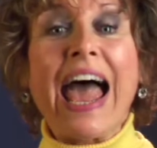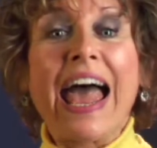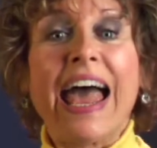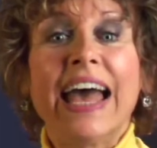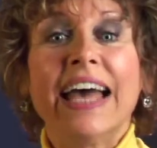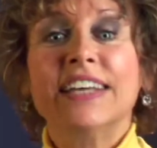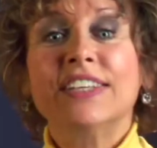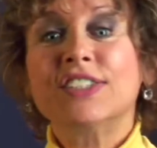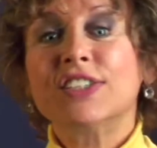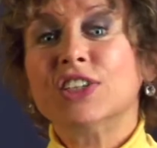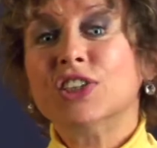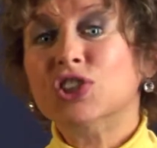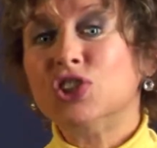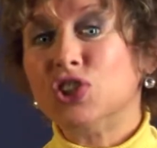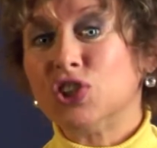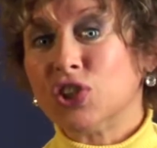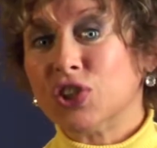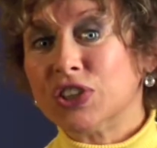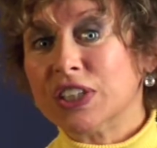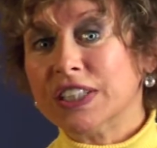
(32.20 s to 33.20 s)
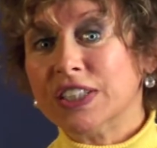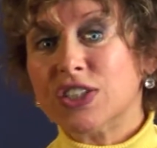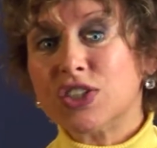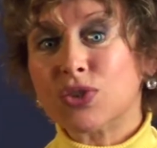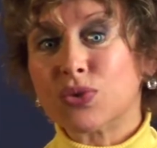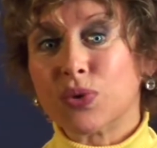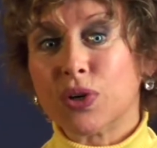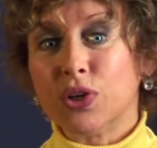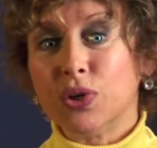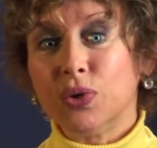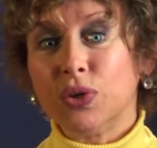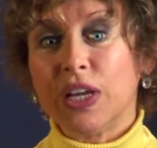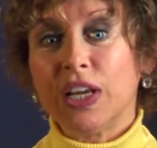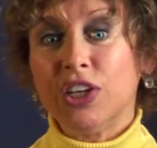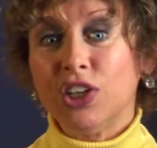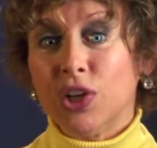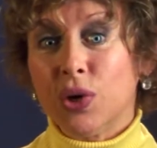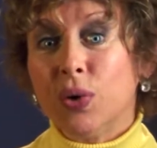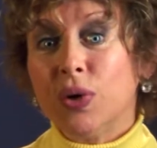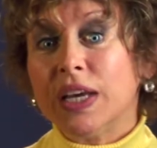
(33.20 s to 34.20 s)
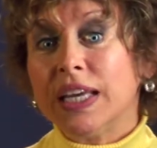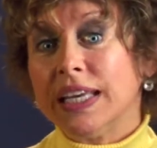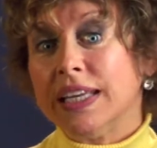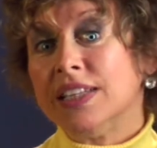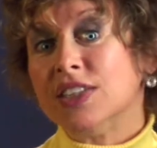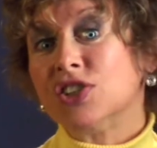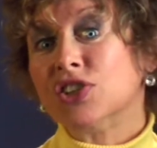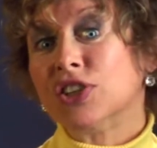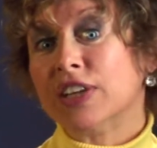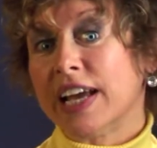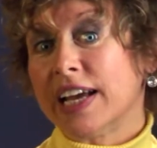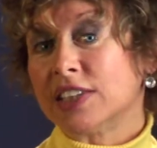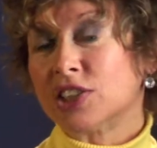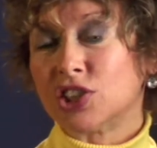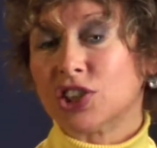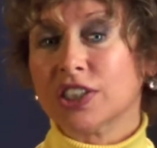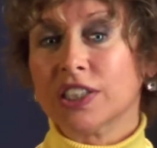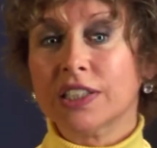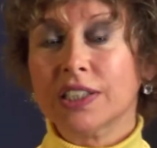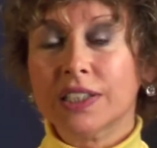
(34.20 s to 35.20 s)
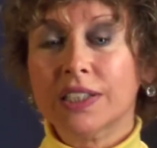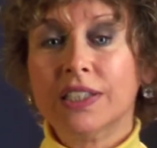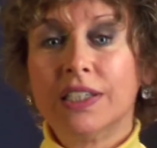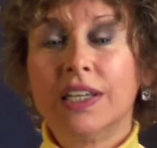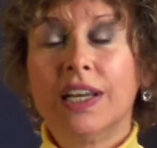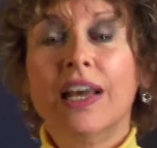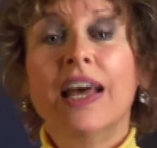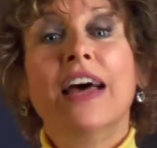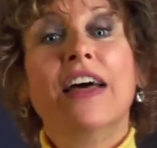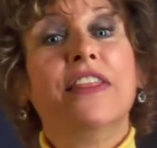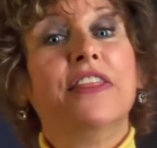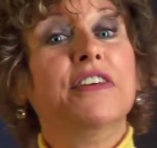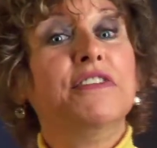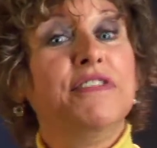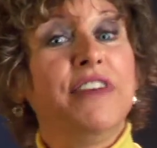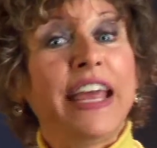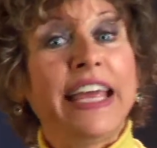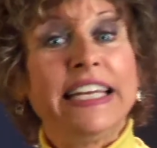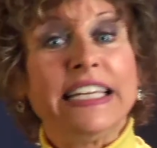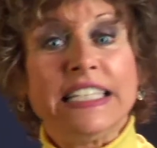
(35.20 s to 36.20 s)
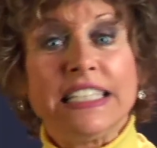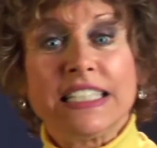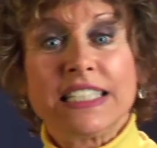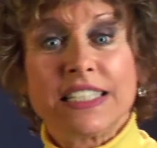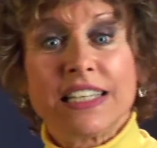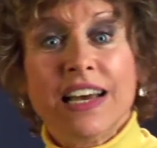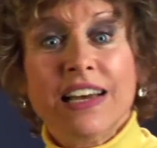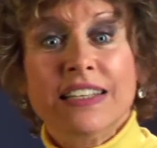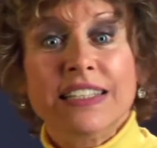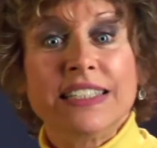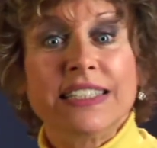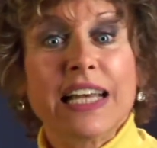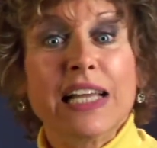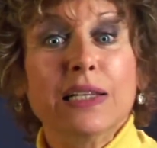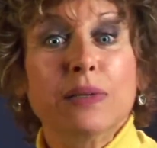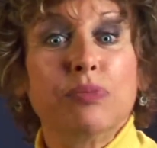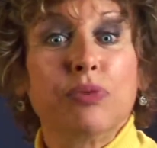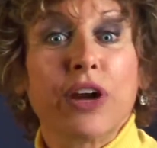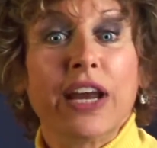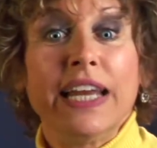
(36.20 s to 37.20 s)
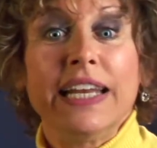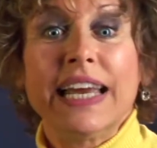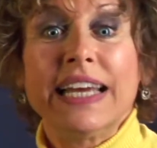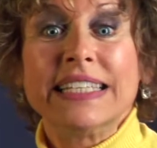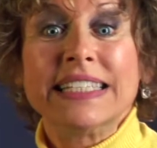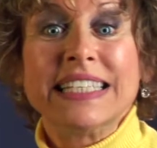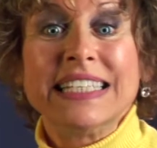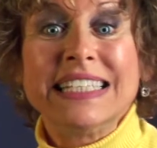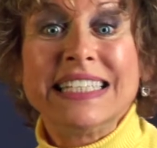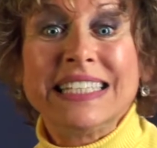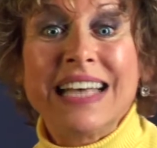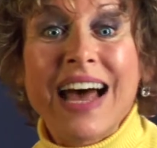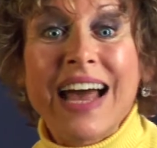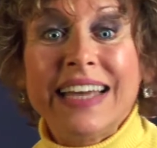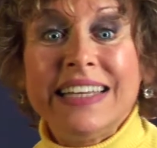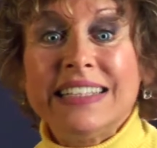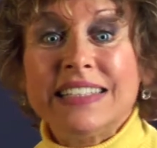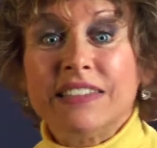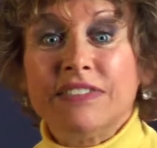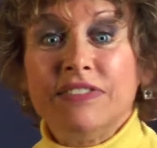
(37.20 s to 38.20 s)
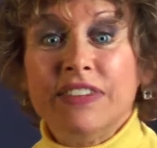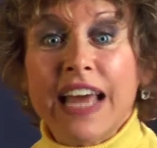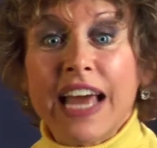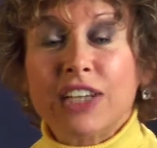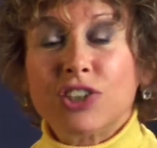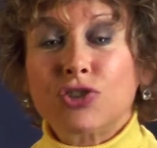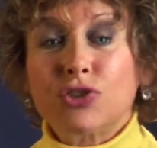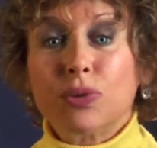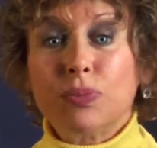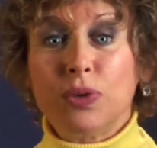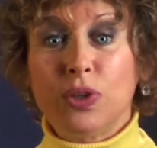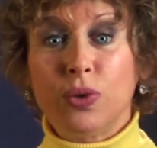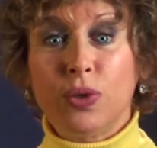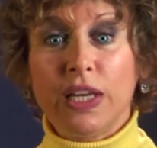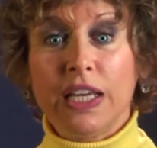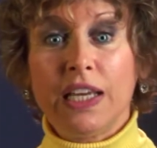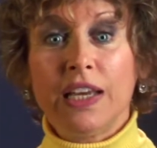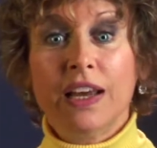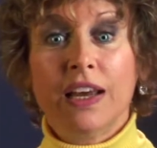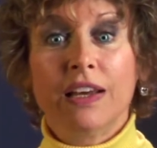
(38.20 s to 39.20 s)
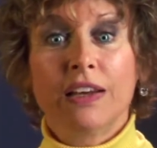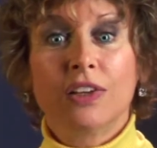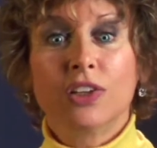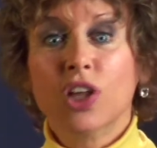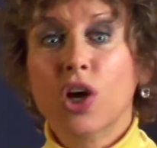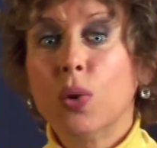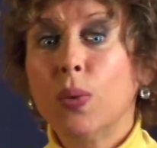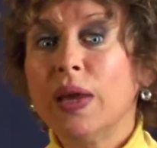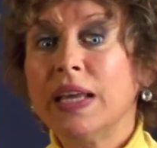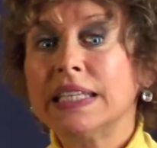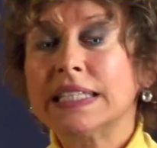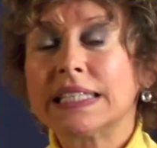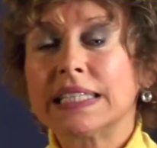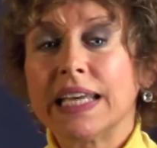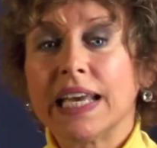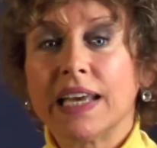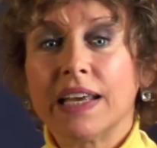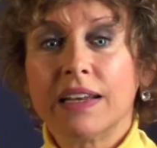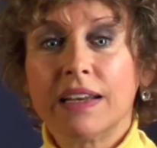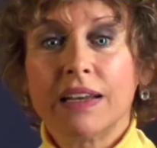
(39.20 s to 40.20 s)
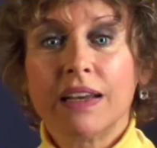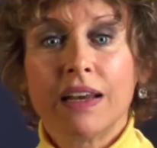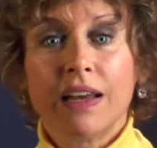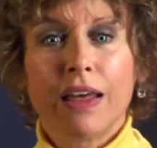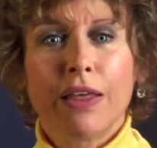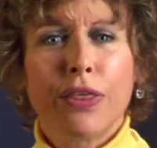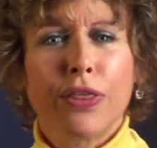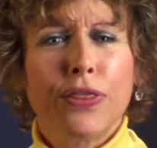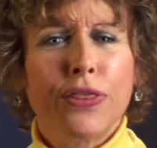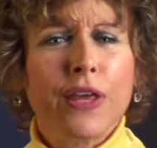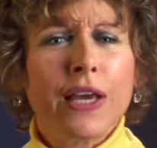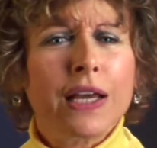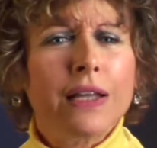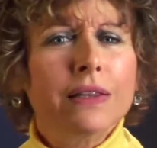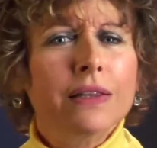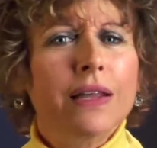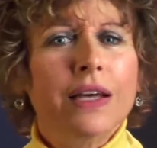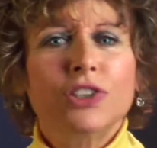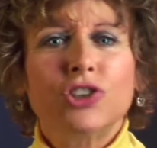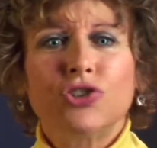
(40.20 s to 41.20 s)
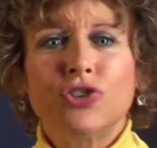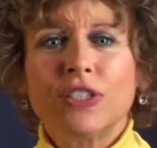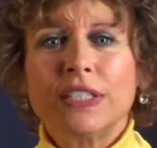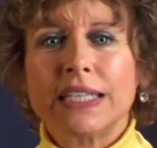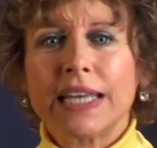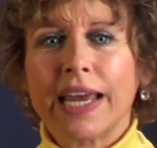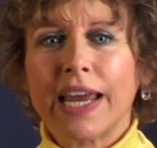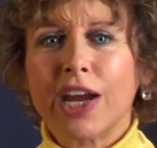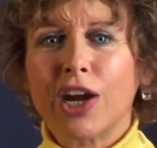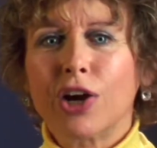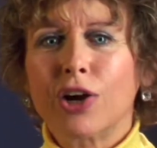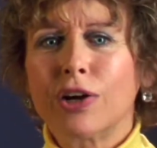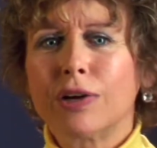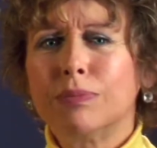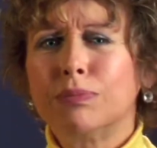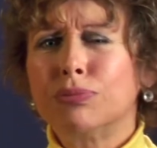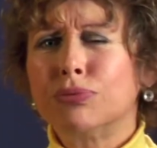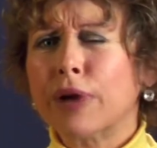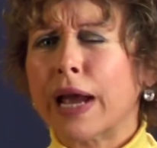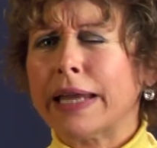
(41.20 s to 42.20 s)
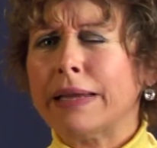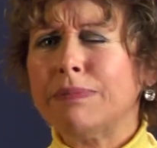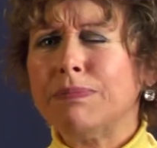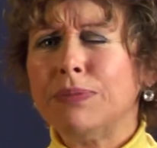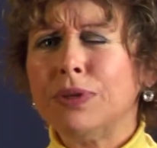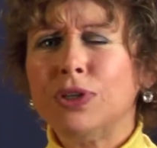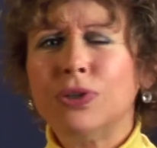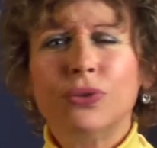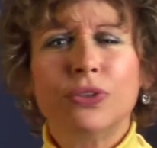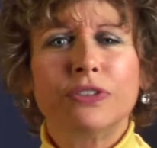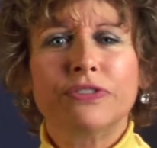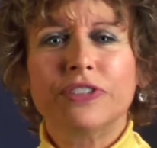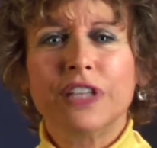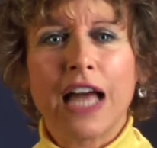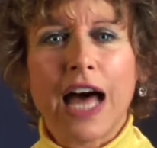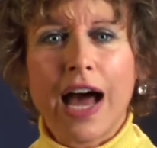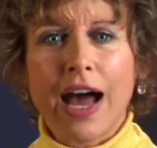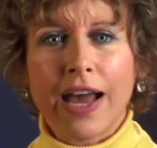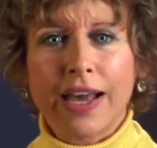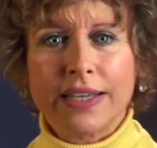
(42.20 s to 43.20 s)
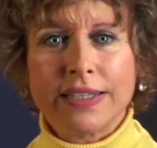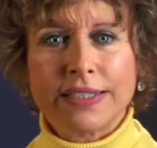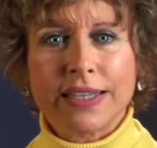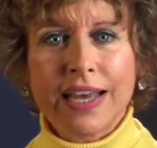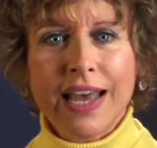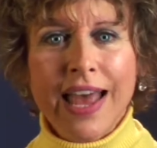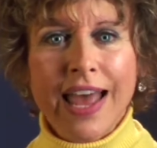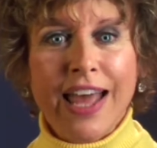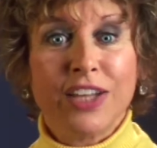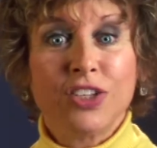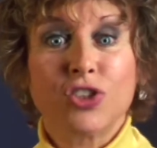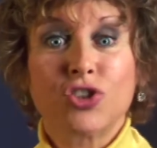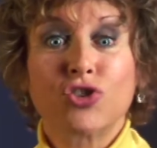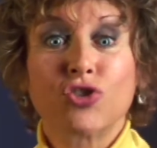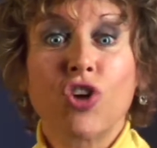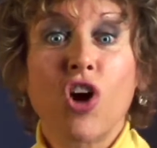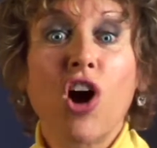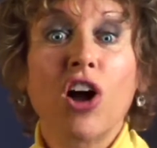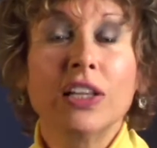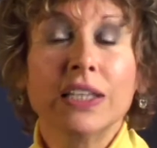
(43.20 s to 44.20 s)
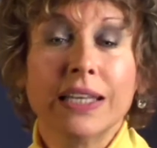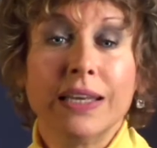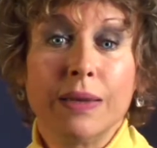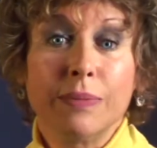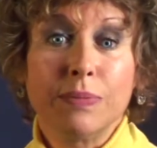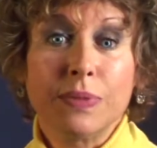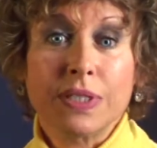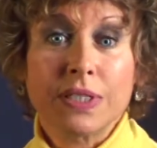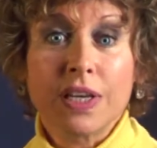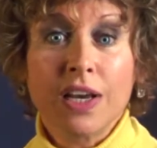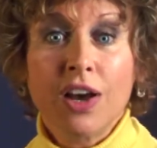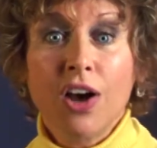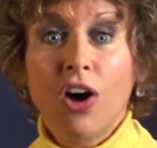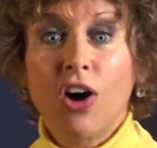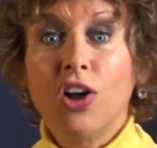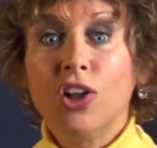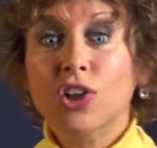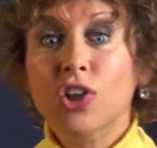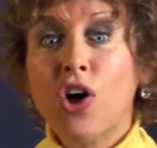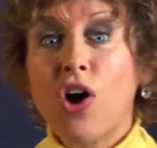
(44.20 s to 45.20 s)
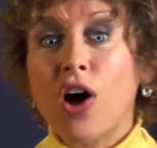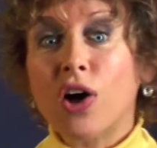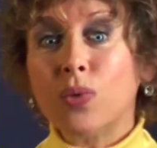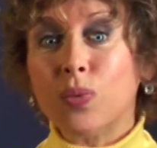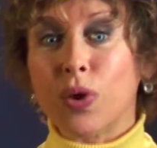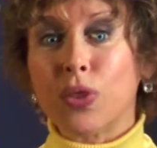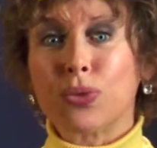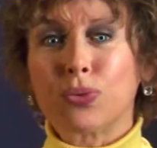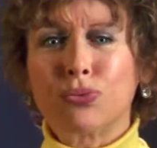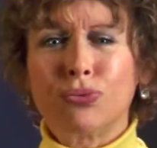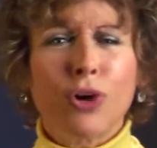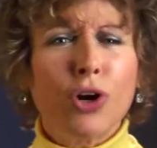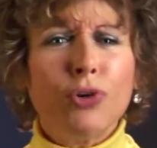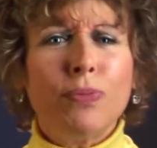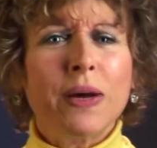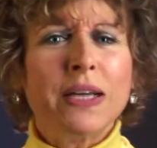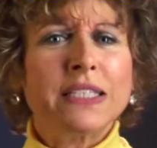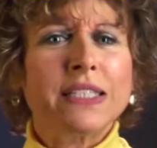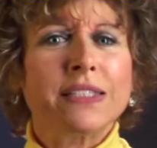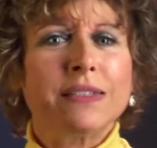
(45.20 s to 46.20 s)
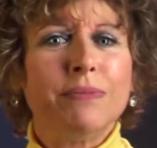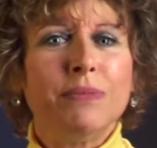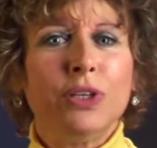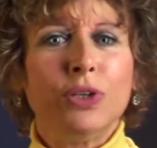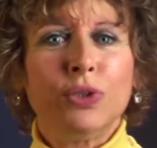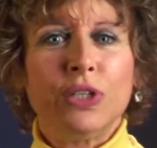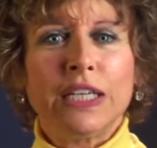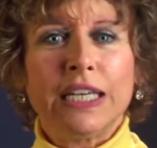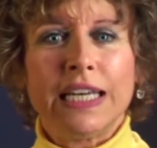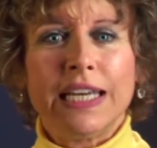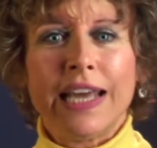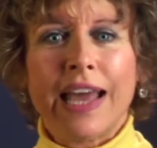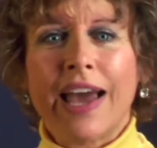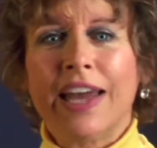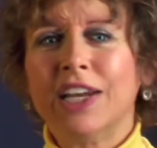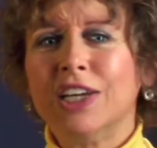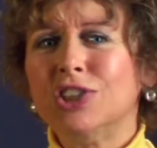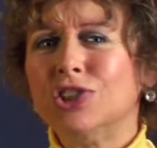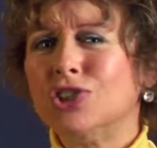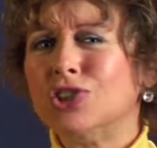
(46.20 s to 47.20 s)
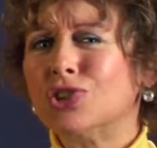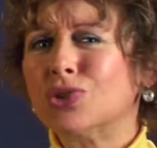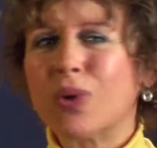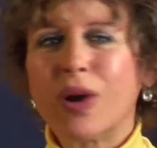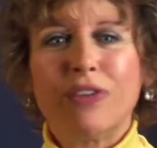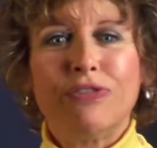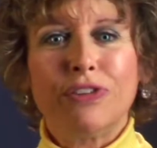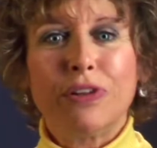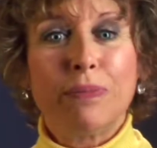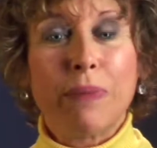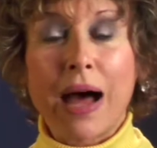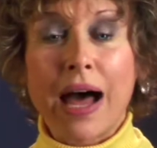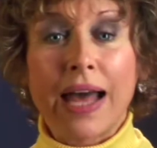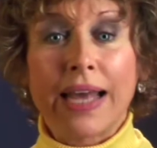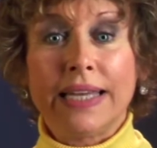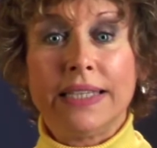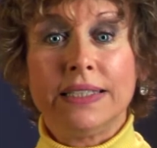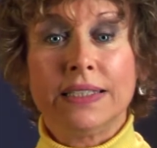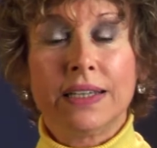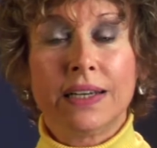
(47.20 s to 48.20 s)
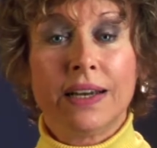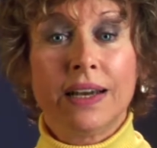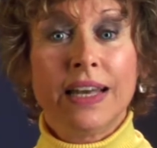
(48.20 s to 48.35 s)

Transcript: As a journalist wrote in Yoga International, the Vedas celebrate as the signs of natural beauty, glowing skin, thick, lustrous hair, bright, beautiful eyes, and strong limbs, along with robust immunity and a joyful mind.